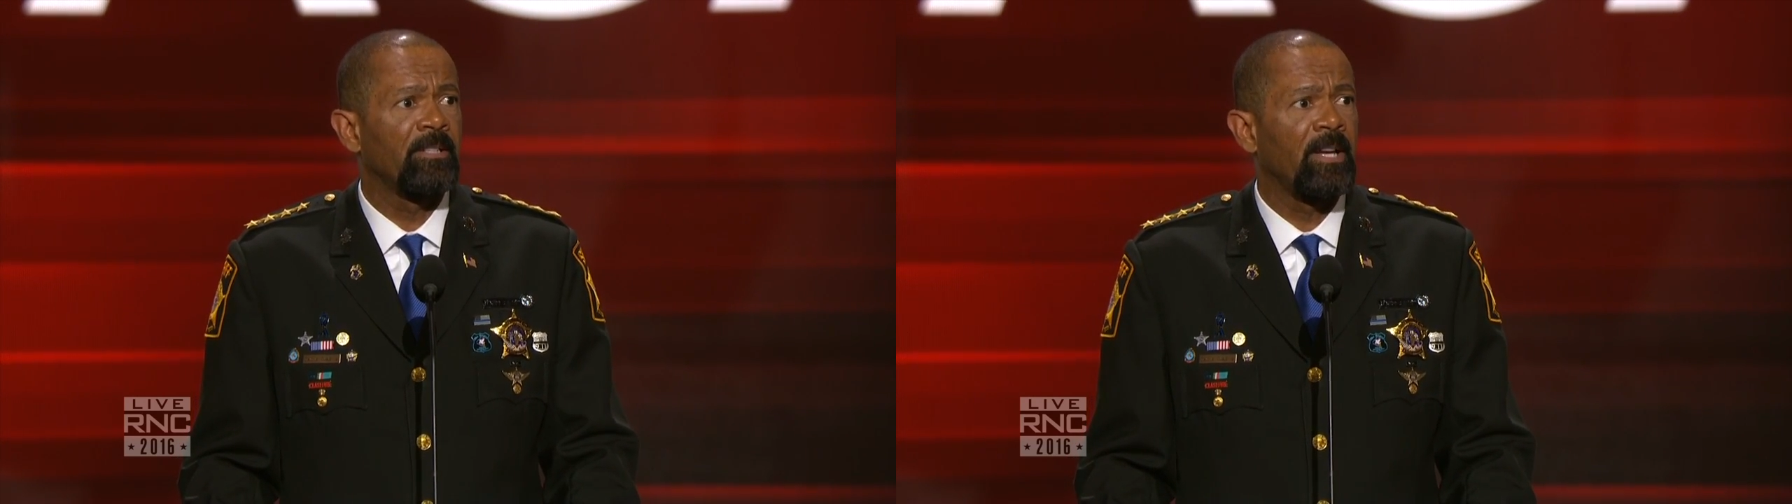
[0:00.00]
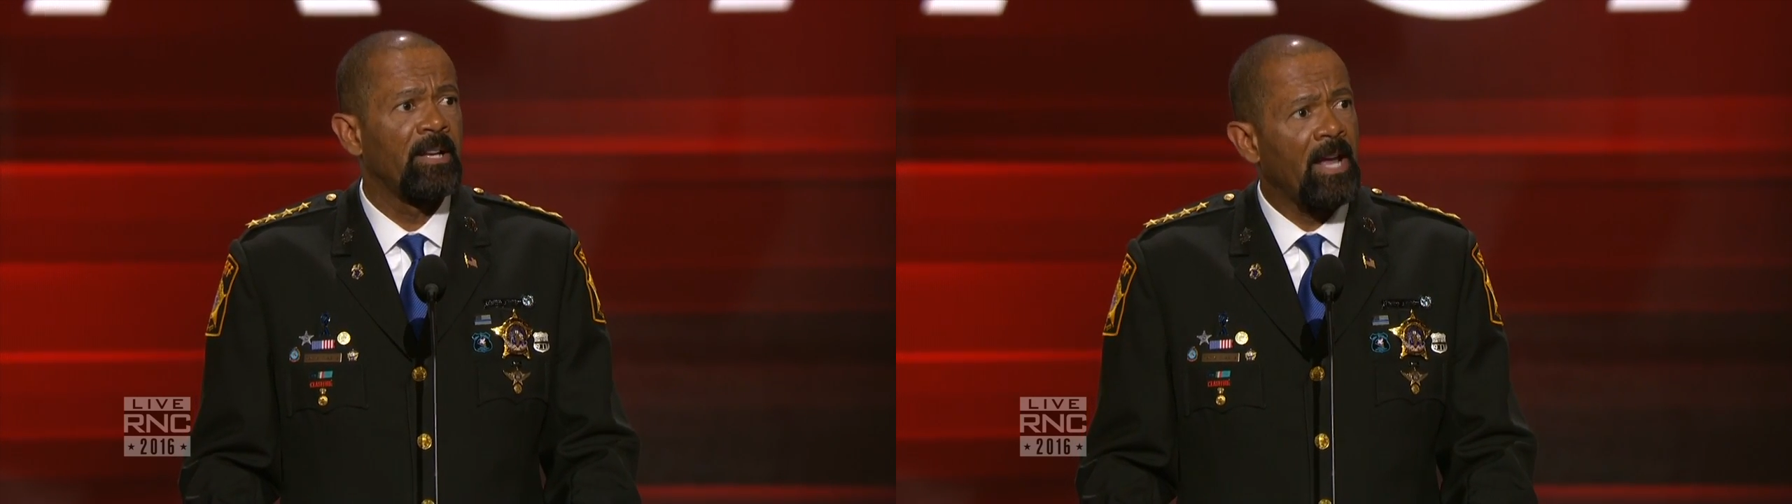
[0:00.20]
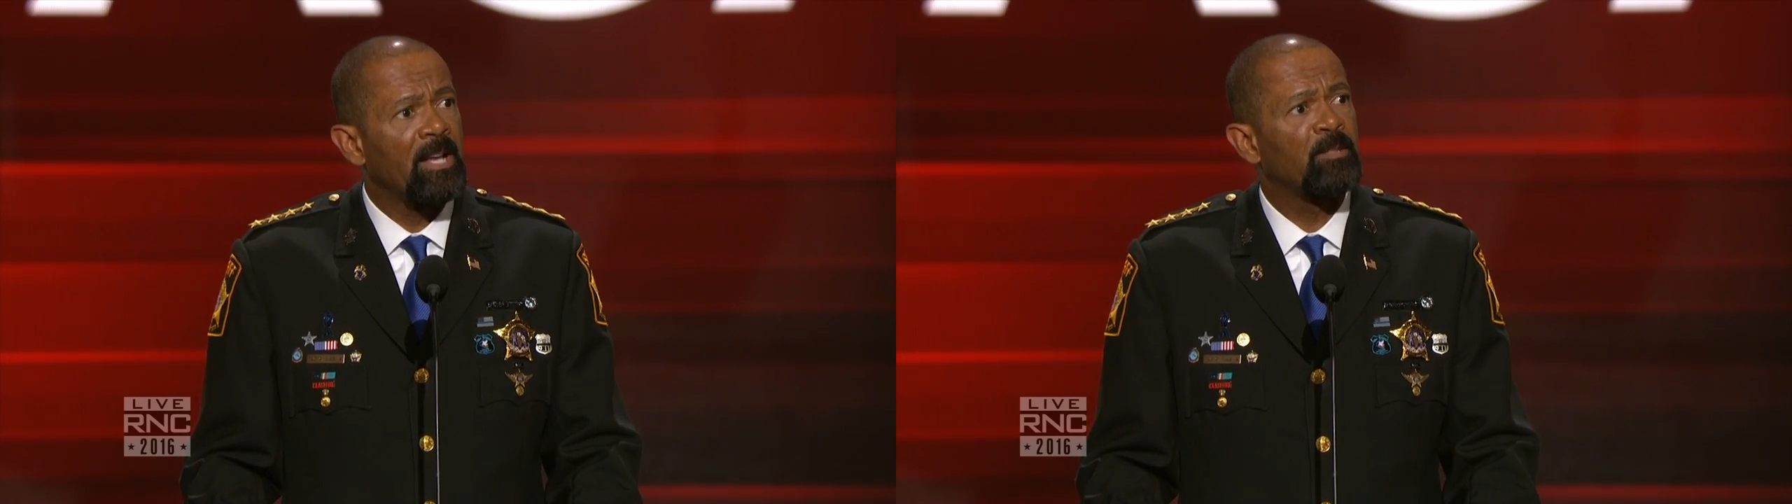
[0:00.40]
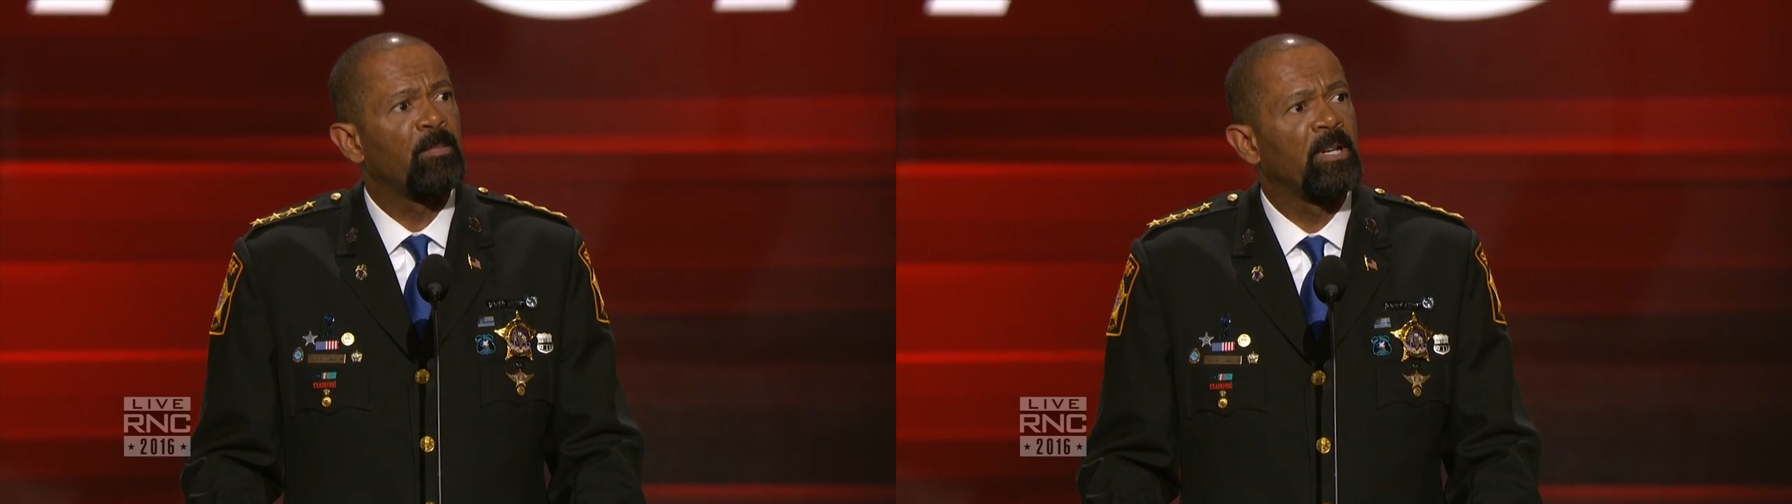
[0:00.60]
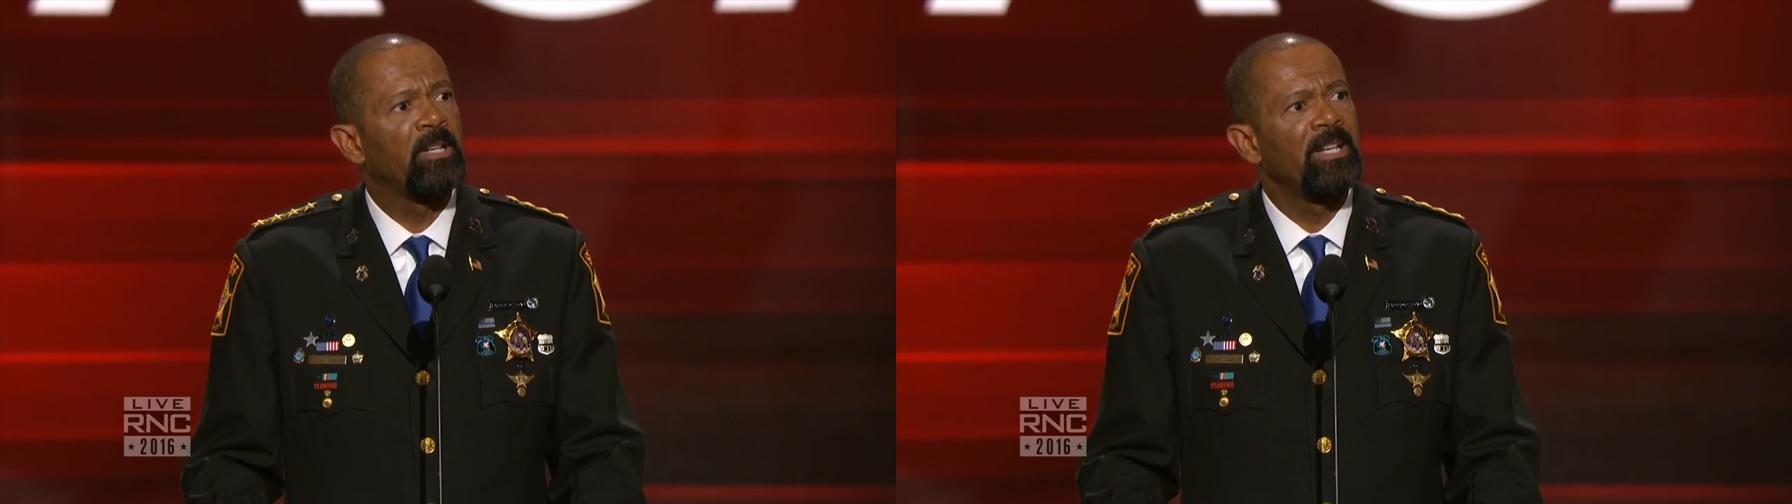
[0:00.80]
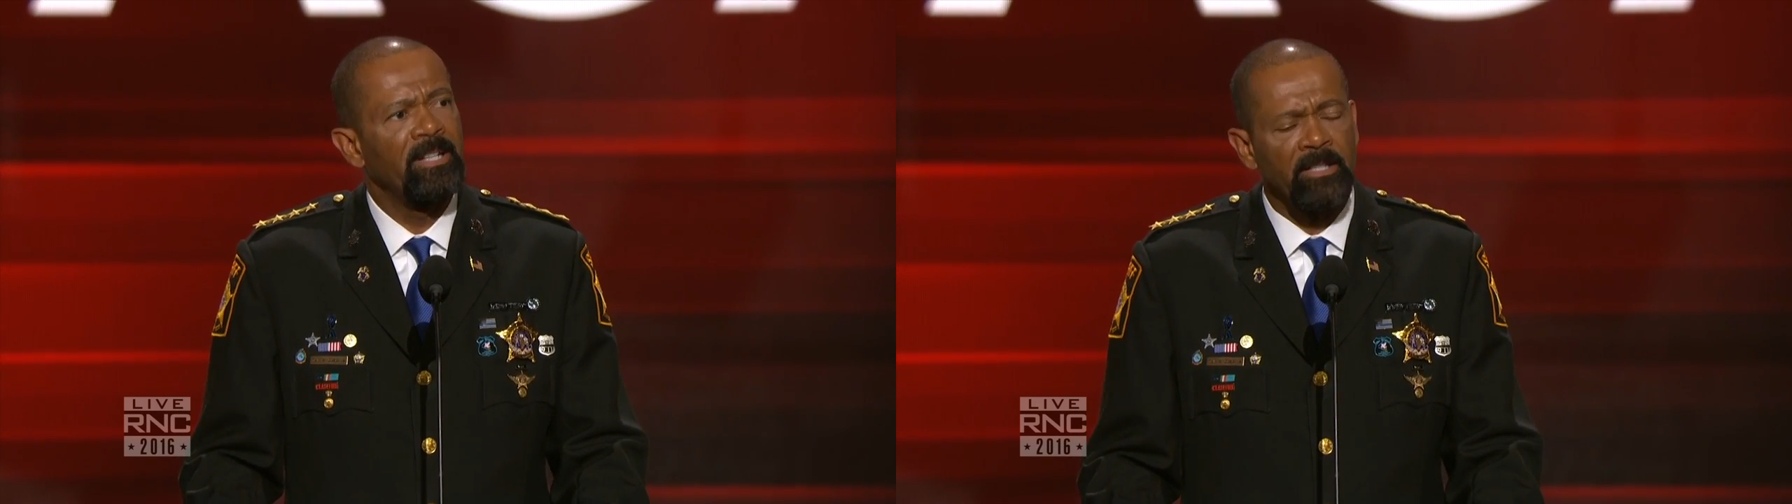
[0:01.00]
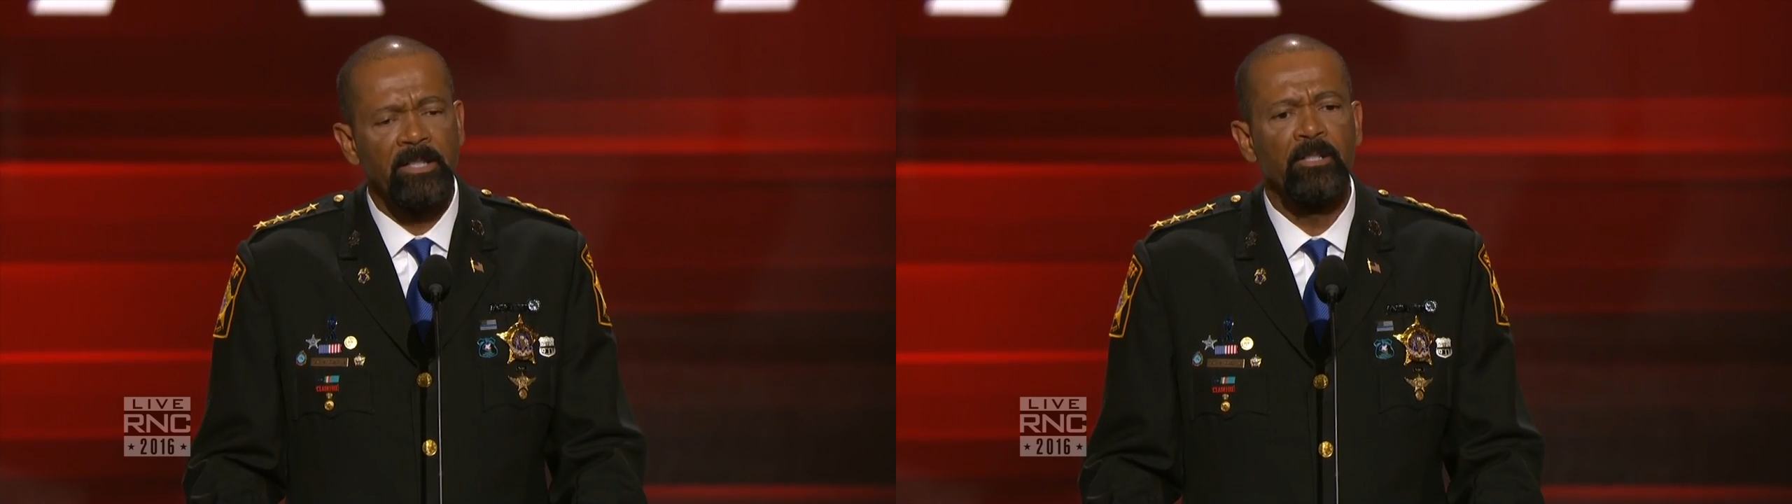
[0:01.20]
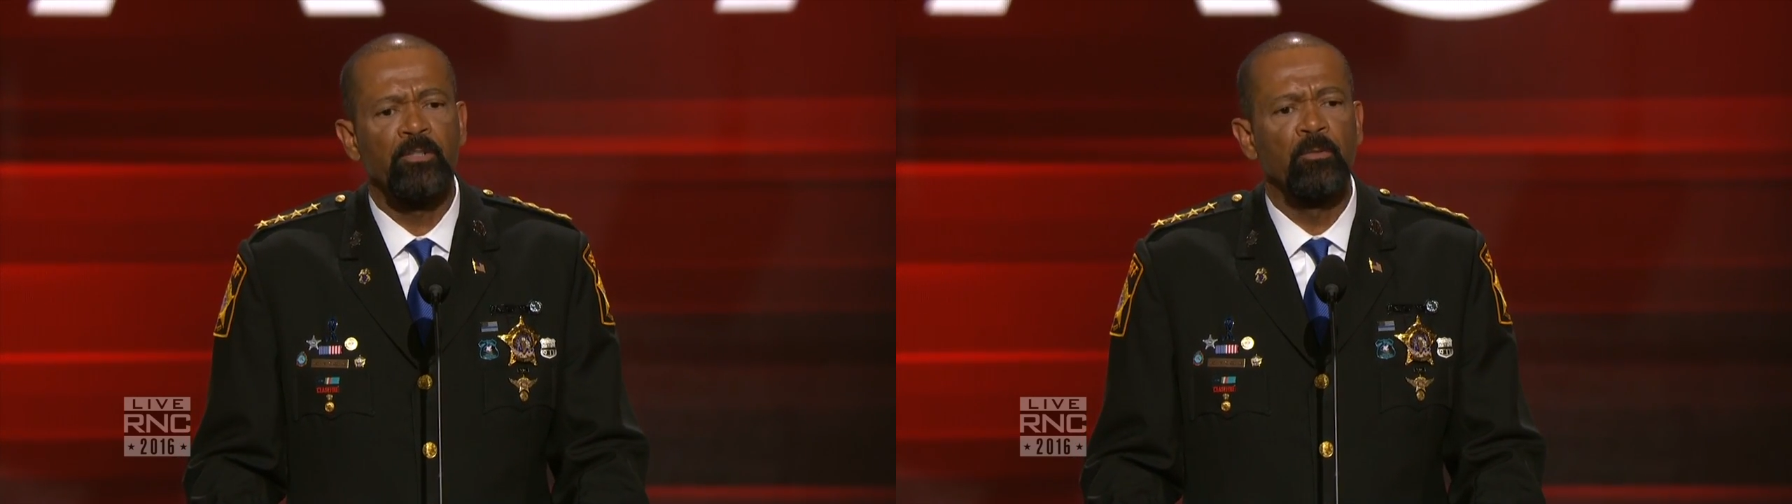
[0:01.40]
and has been a heated
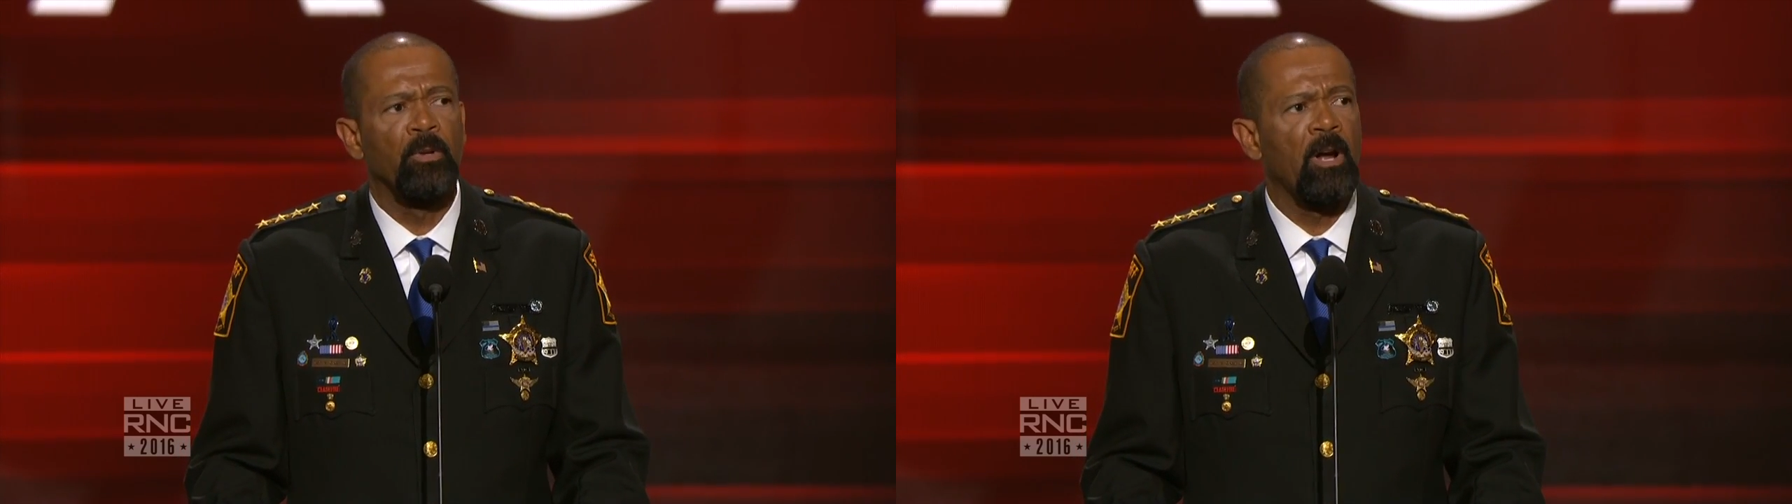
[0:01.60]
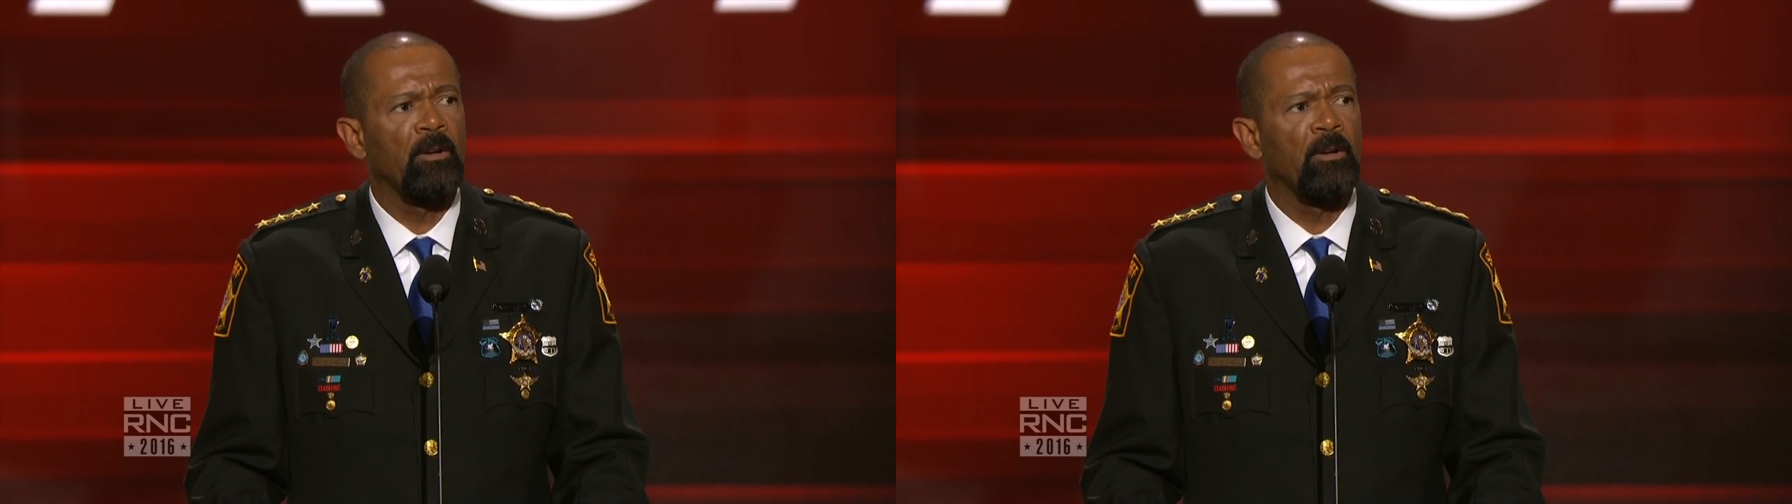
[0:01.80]
issue in our